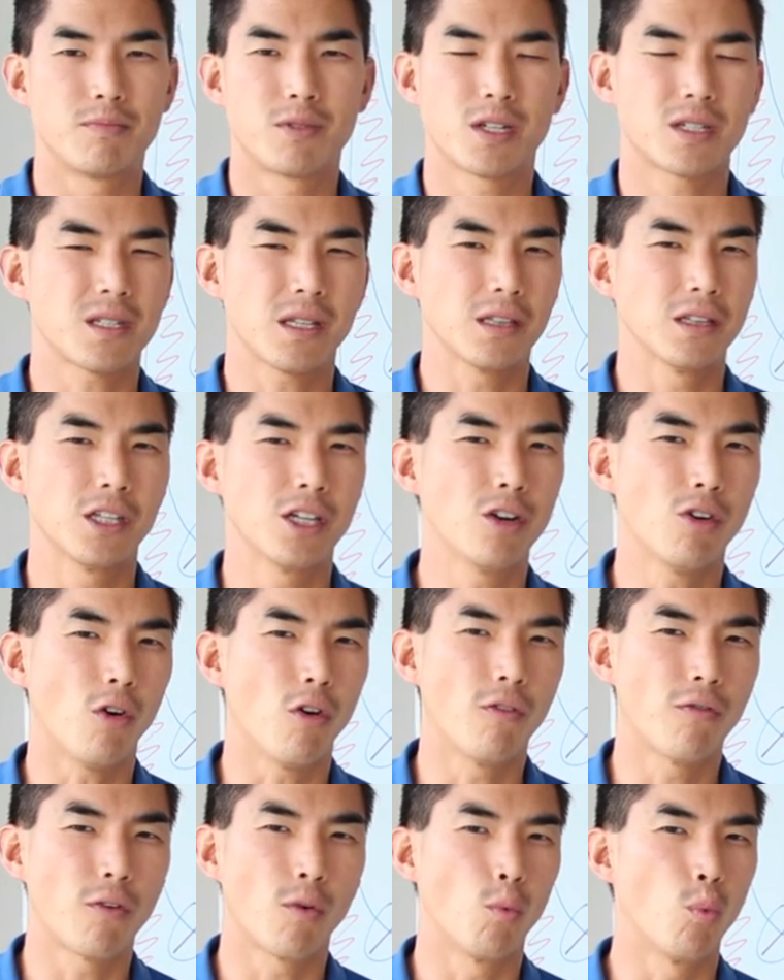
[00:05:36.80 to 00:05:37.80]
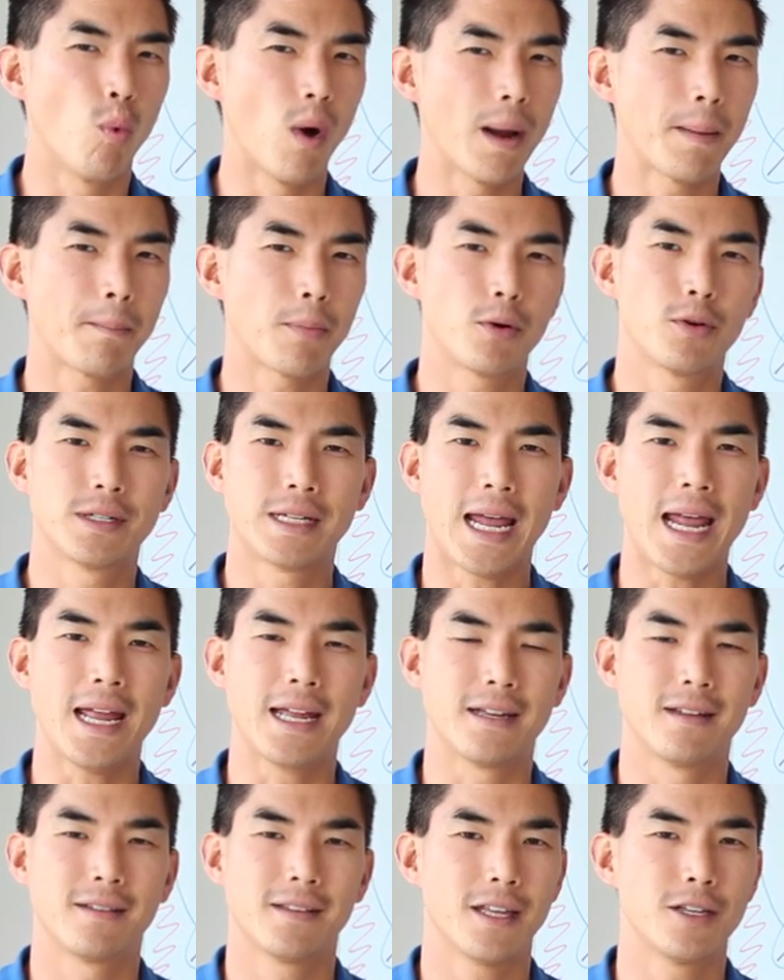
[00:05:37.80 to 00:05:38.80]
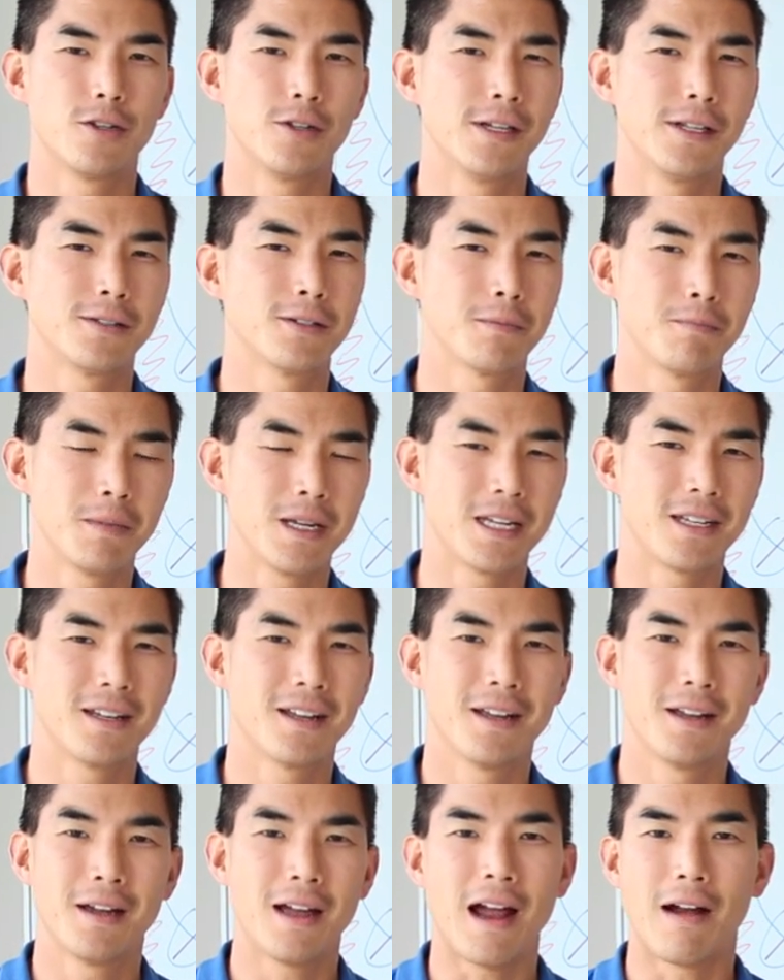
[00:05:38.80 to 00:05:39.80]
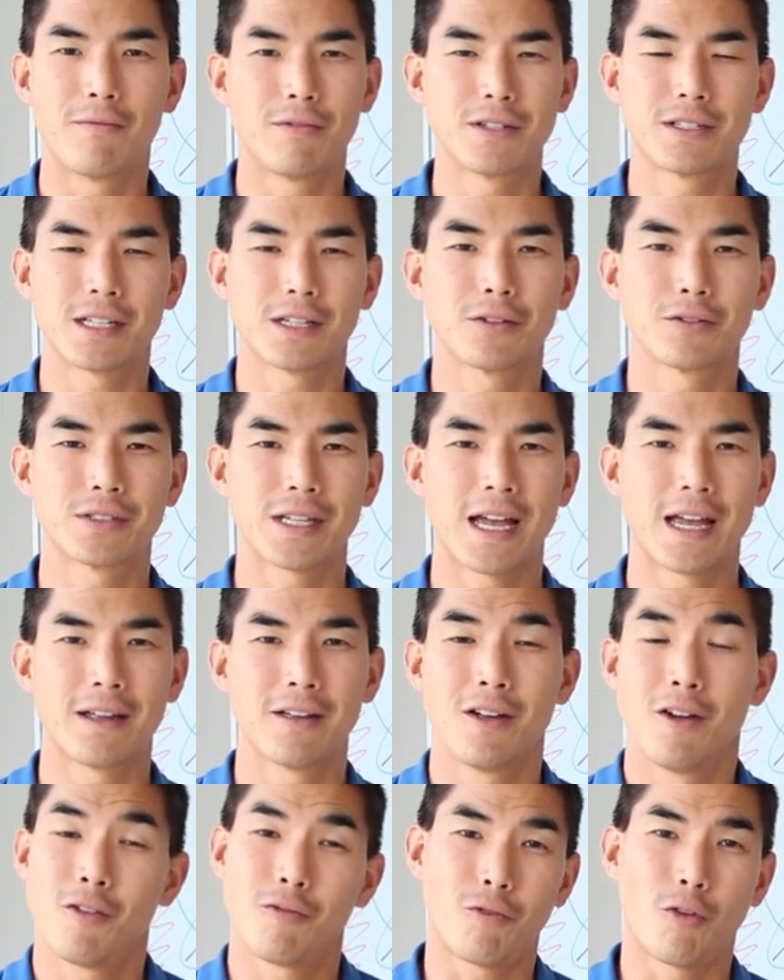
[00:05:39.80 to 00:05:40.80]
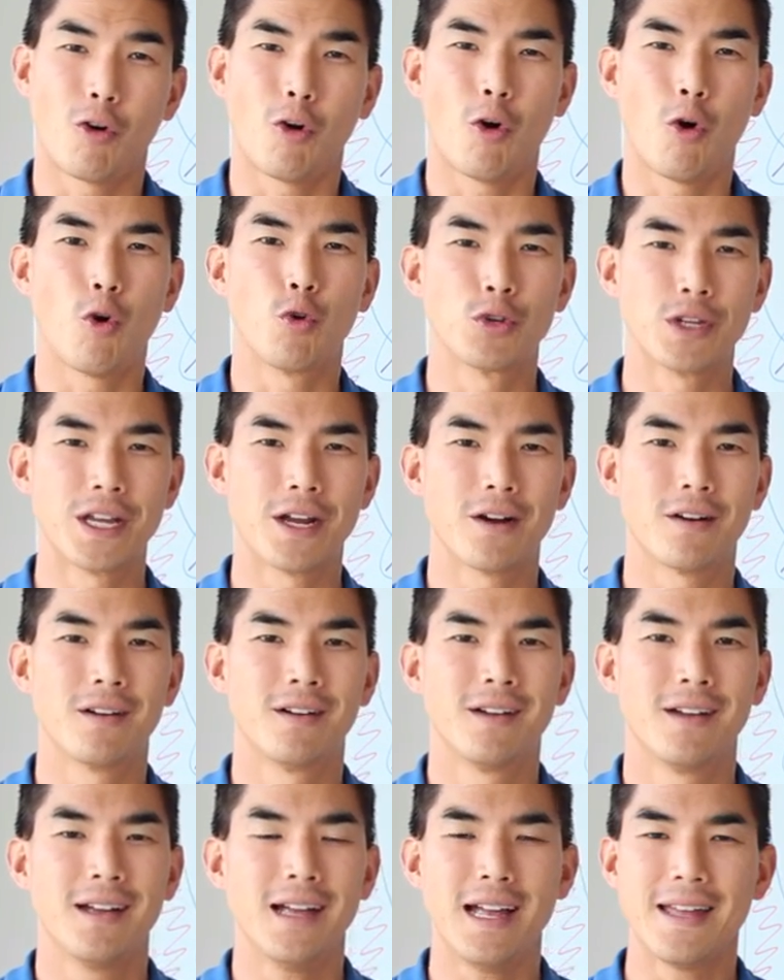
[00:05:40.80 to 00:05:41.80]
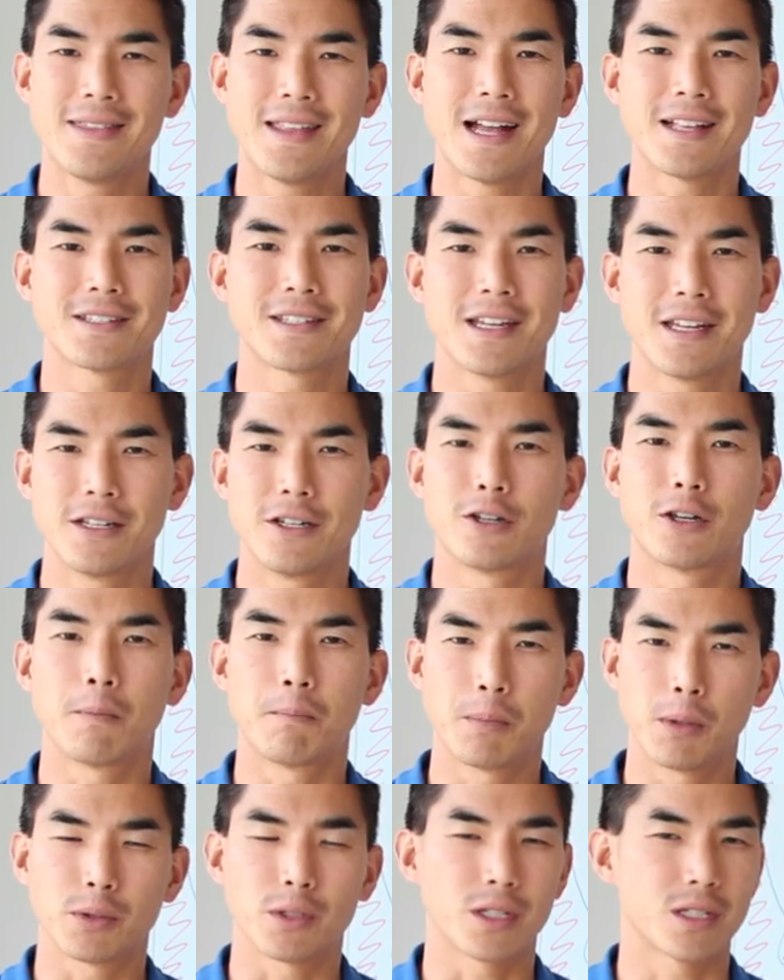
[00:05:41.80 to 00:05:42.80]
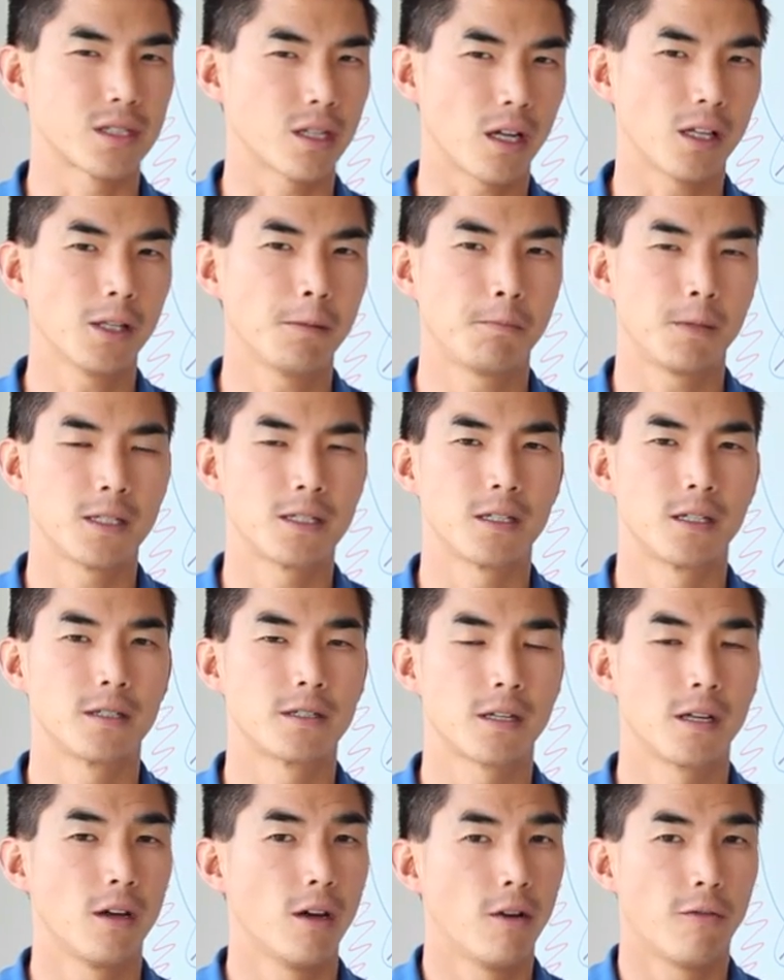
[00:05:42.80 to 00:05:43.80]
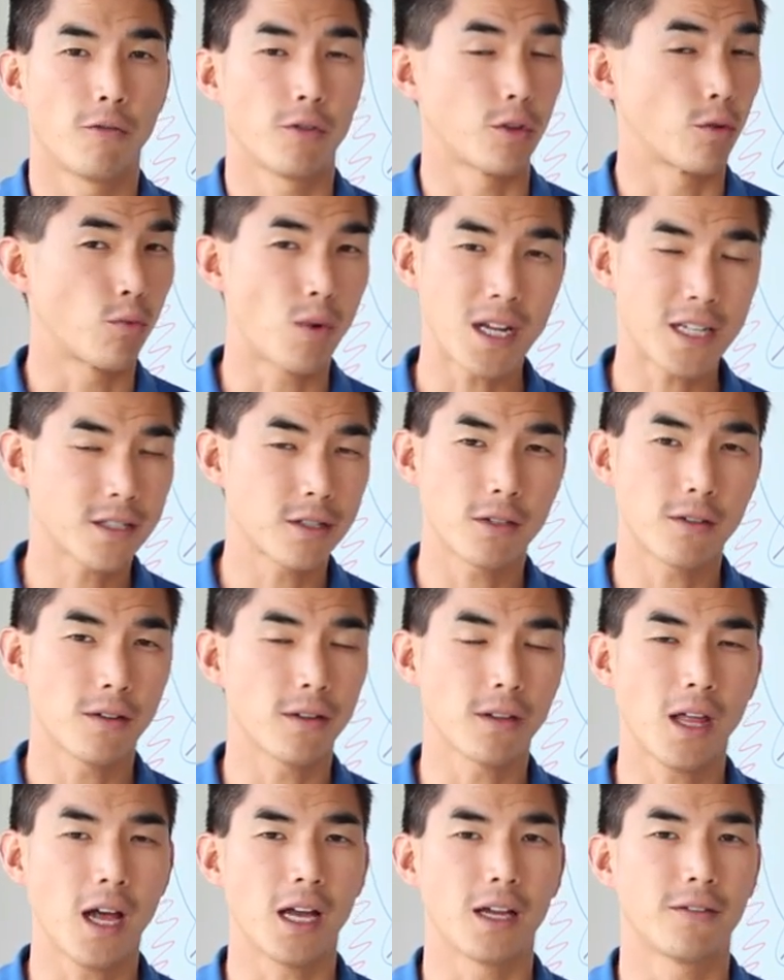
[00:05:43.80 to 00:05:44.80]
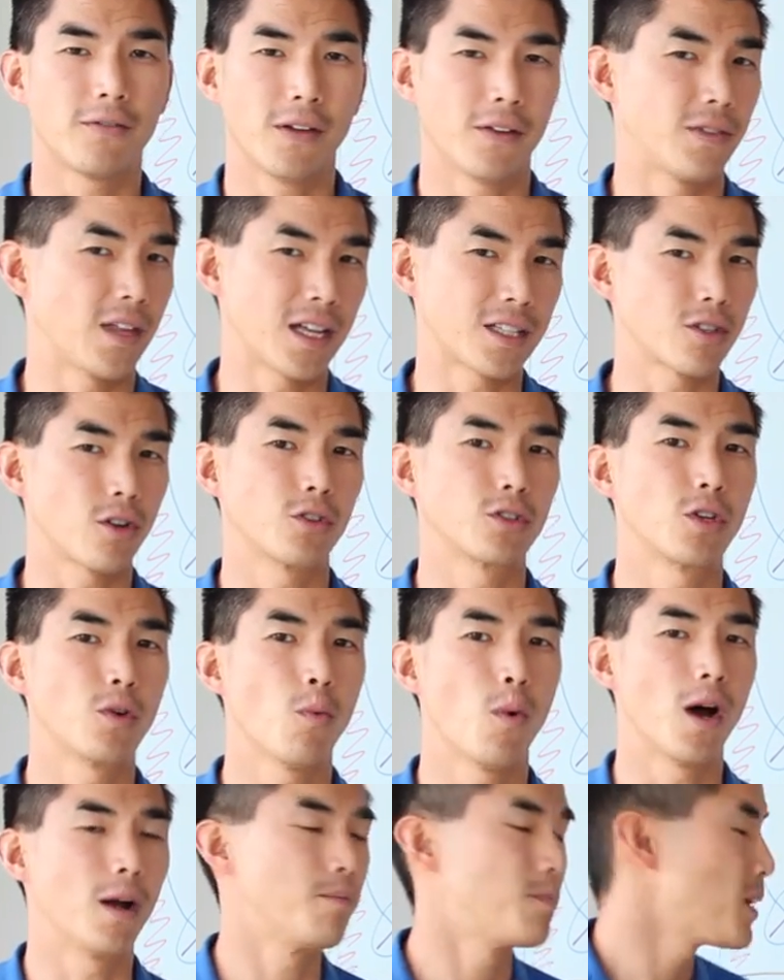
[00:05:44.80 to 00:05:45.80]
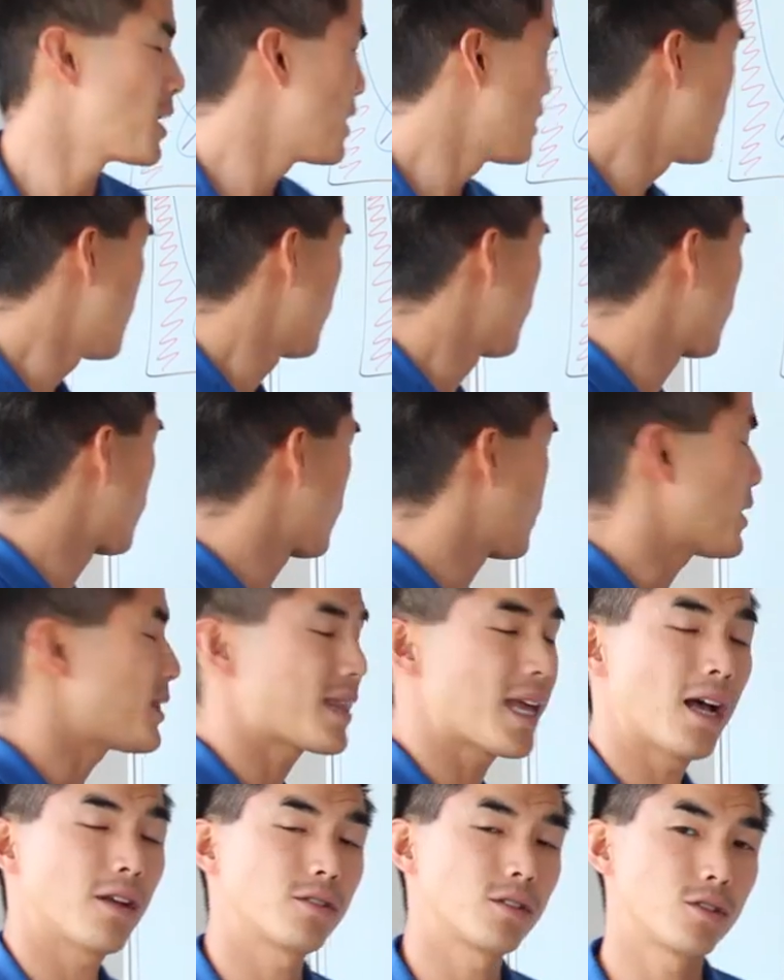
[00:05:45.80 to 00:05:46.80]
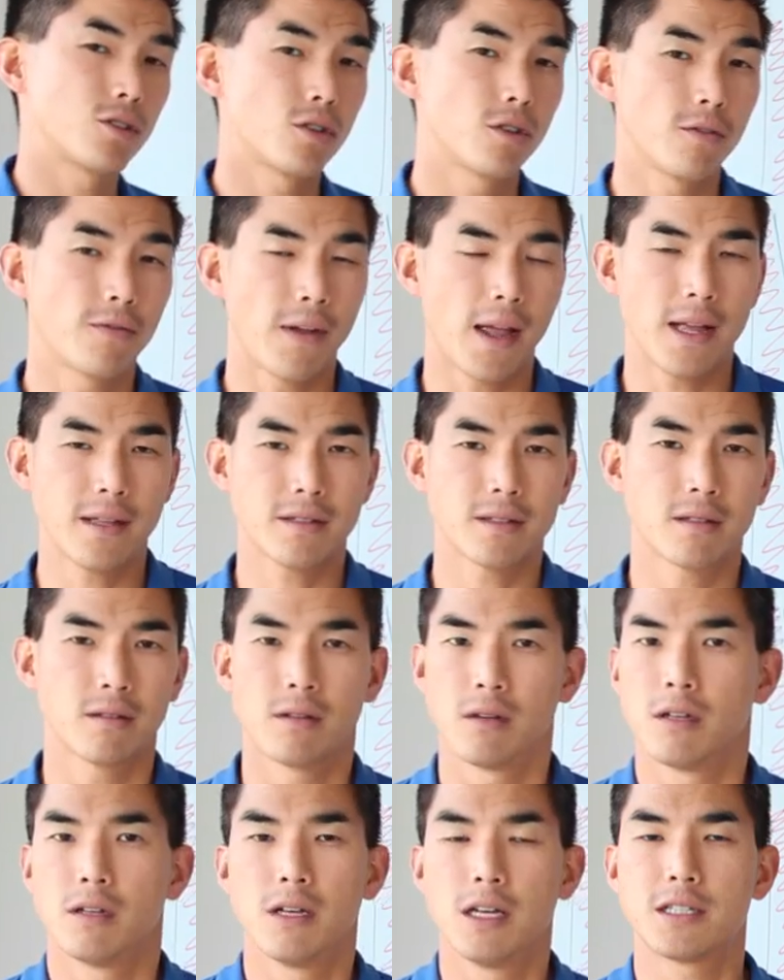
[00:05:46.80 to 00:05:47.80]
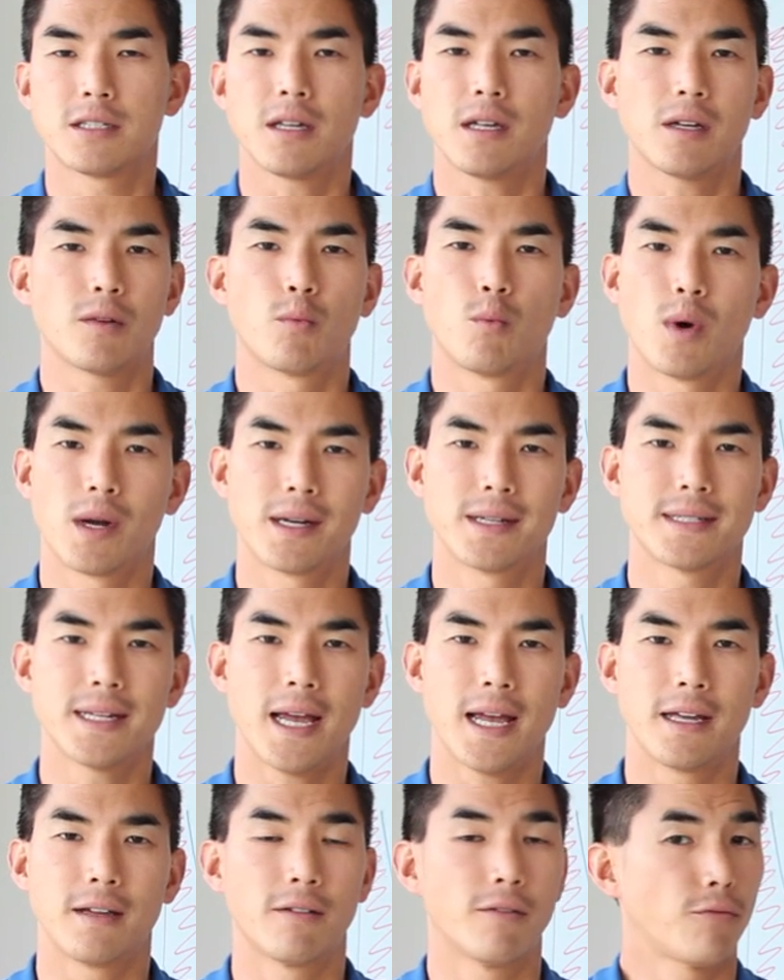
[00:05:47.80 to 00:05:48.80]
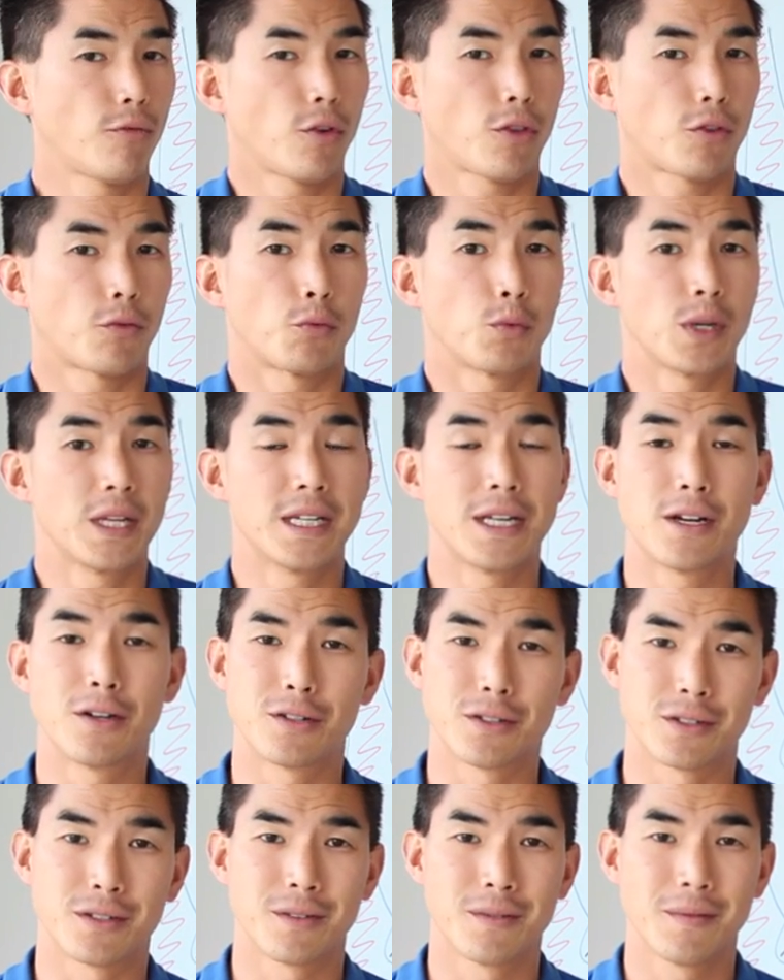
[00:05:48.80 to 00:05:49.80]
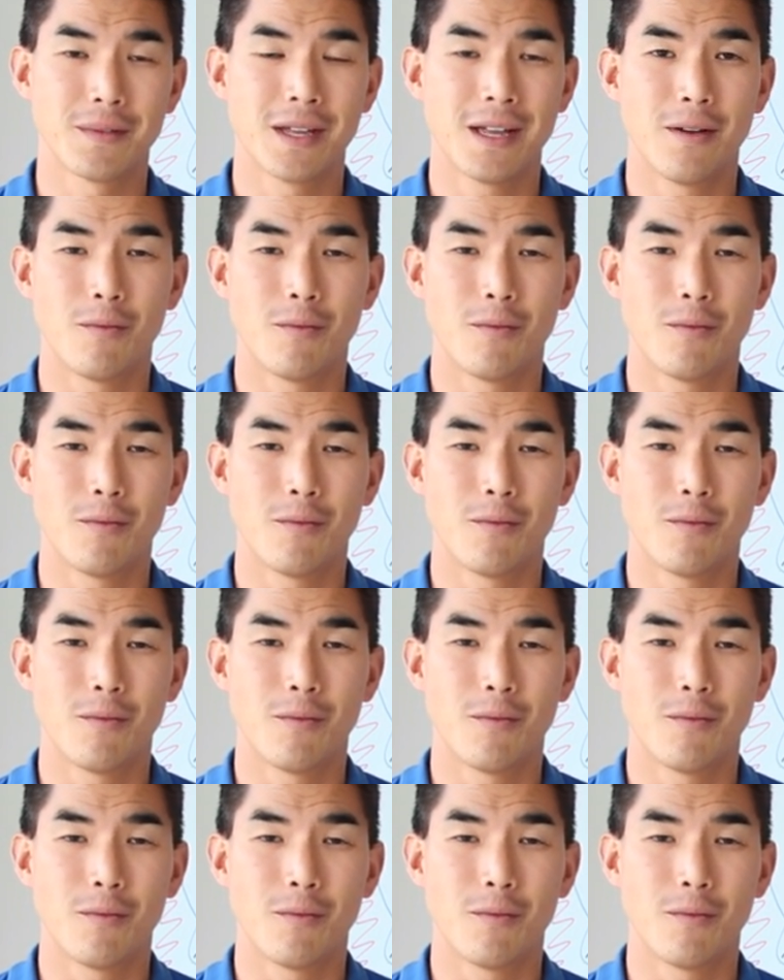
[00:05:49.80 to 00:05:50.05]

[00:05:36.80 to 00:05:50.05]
just a little over 1 per day that you need to meet every single day for a whole year. And that's it. You can build a solid business for the rest of your life if that's all you want. For 1,000 true fans, it's like 1 a day for 3 years.